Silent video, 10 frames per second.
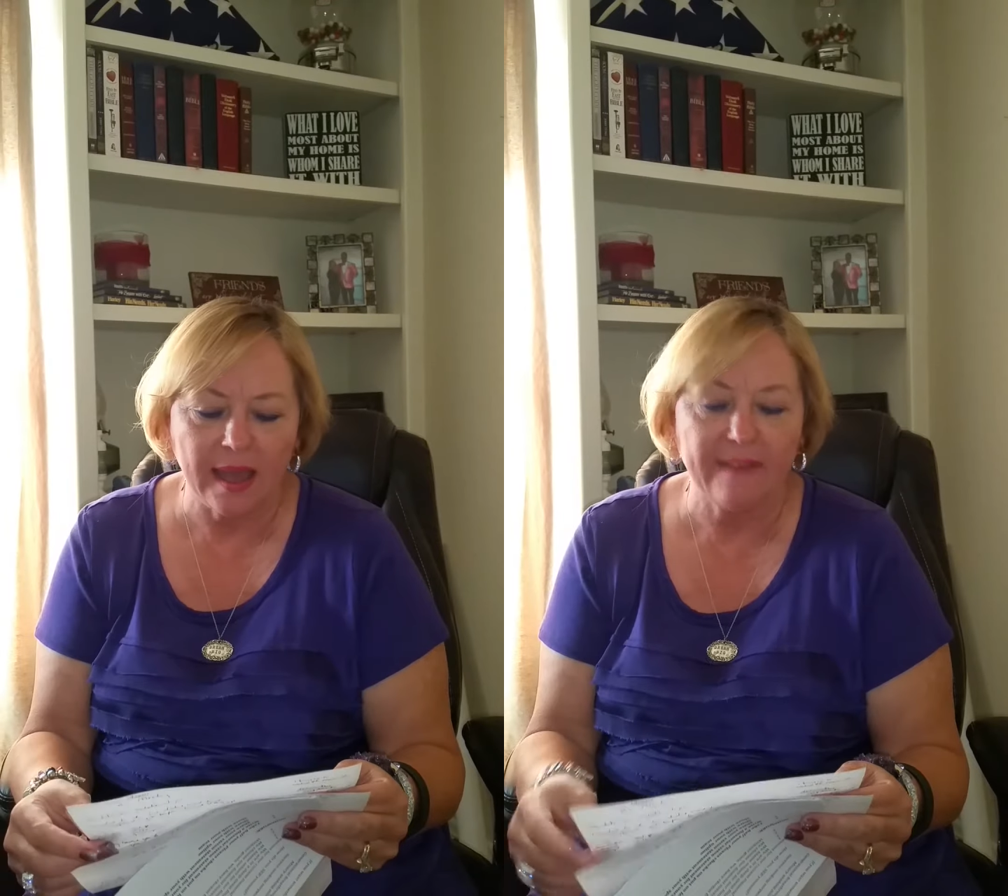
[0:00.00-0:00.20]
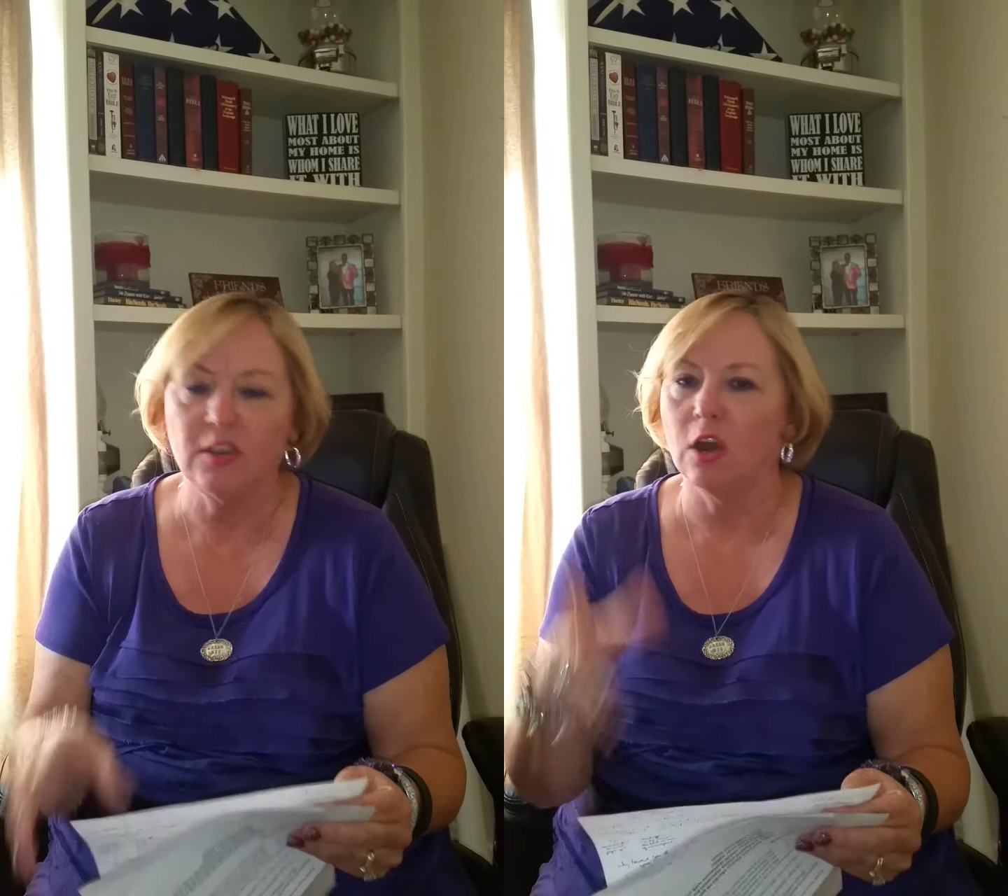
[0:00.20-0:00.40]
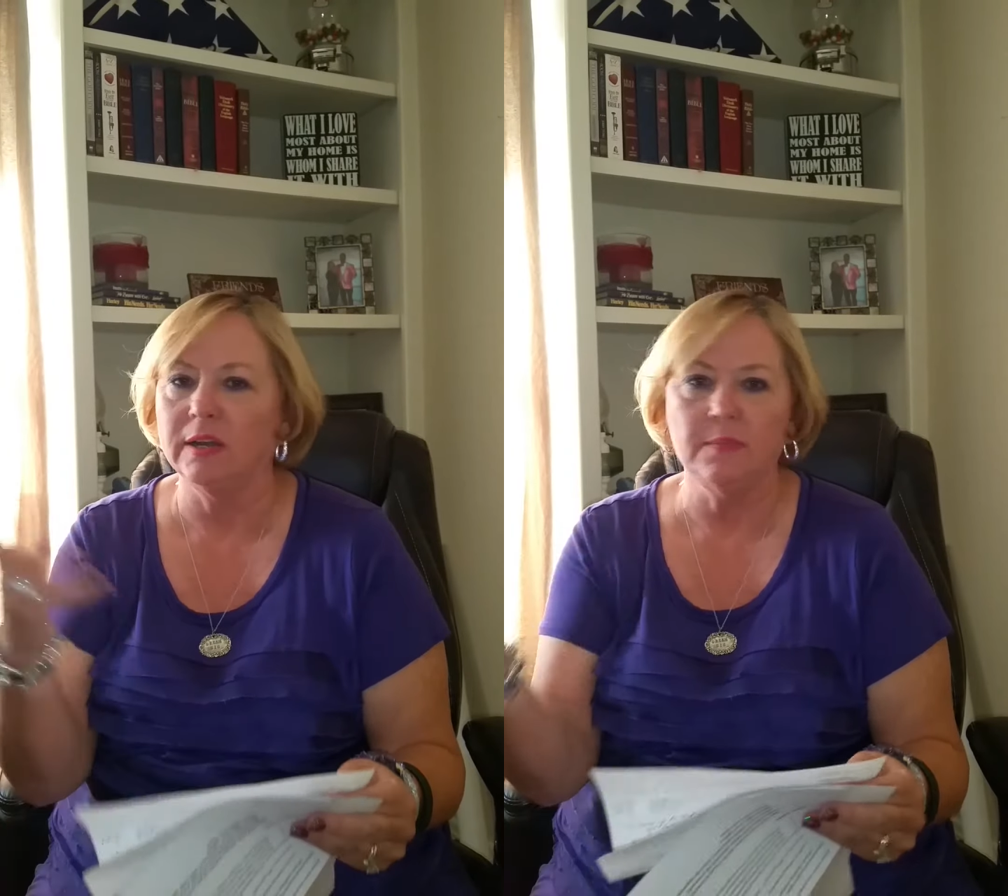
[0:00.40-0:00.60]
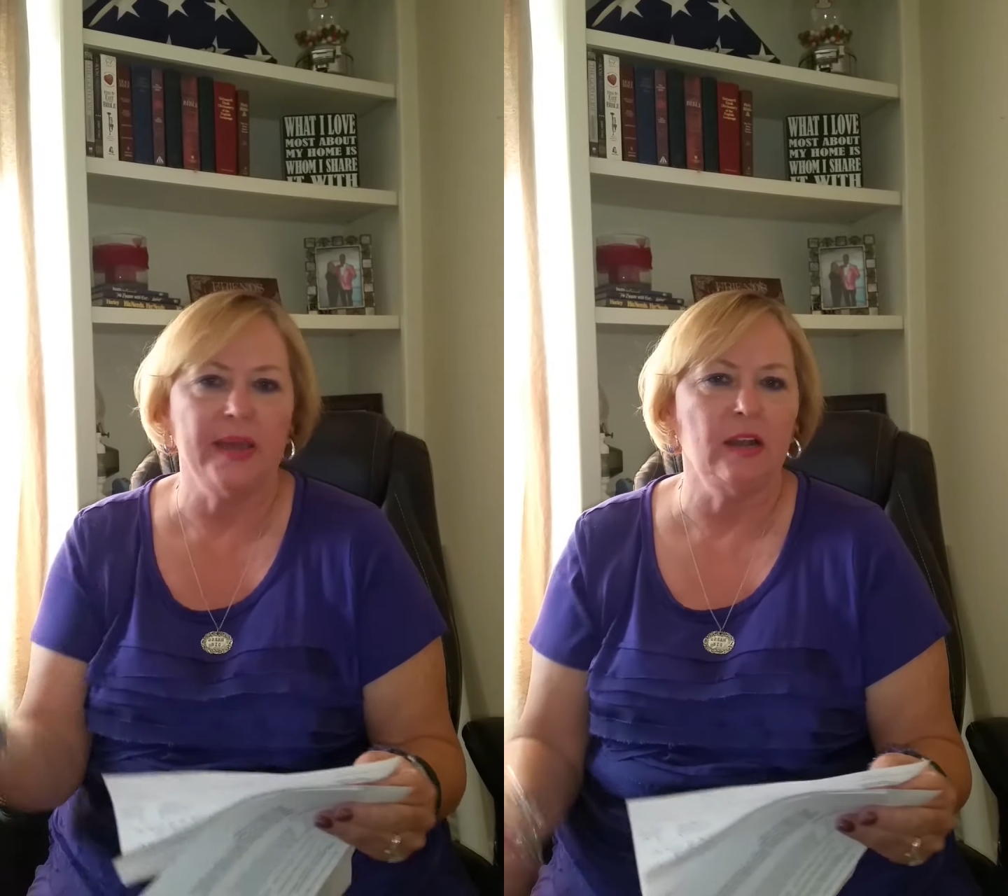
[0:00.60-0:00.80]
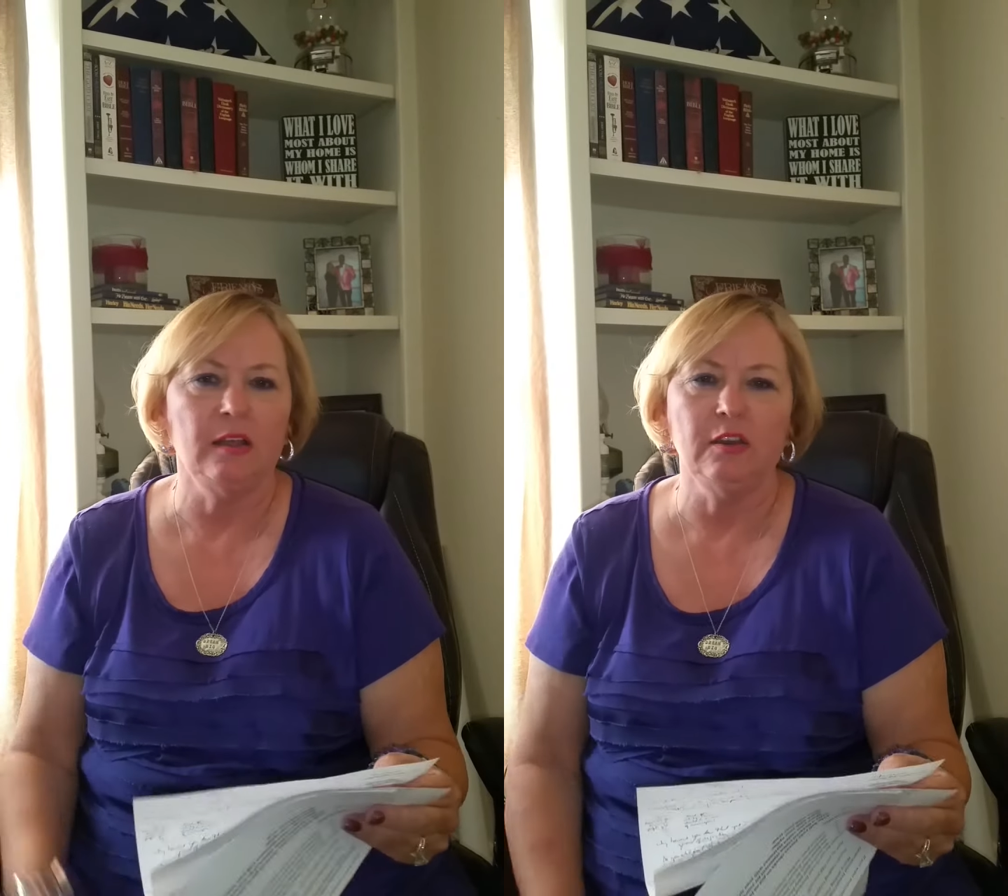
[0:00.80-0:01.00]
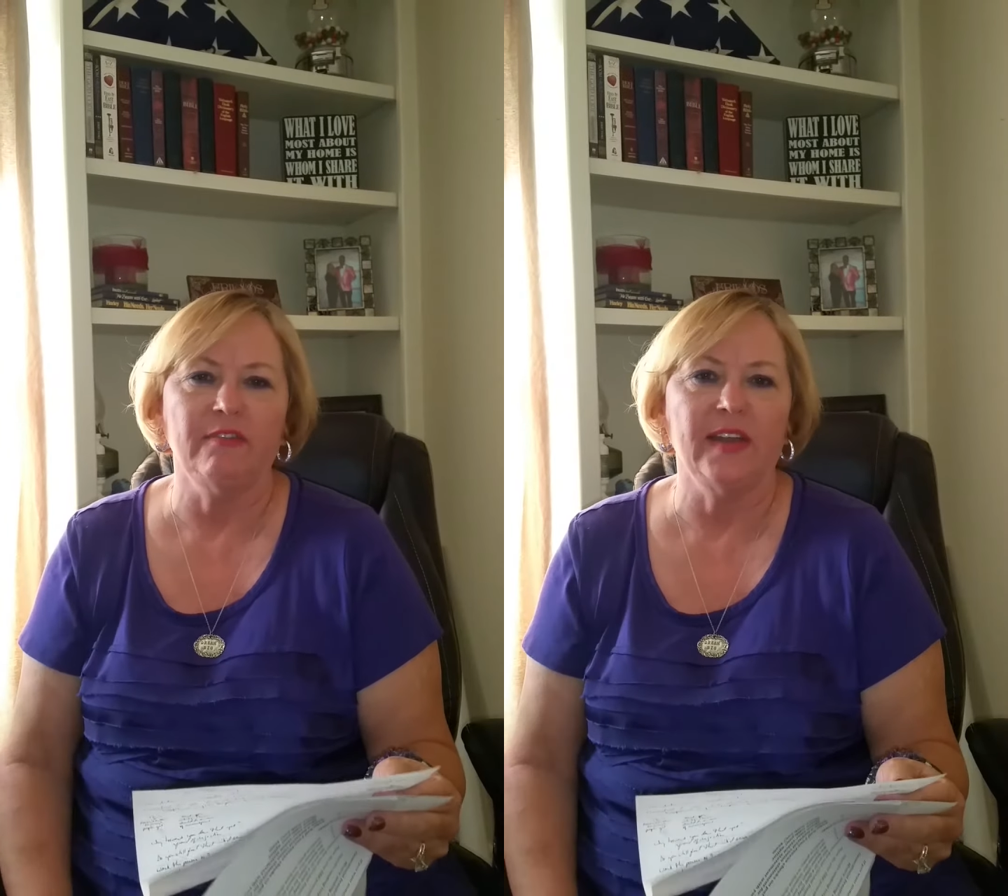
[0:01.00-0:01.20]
Have you already met all your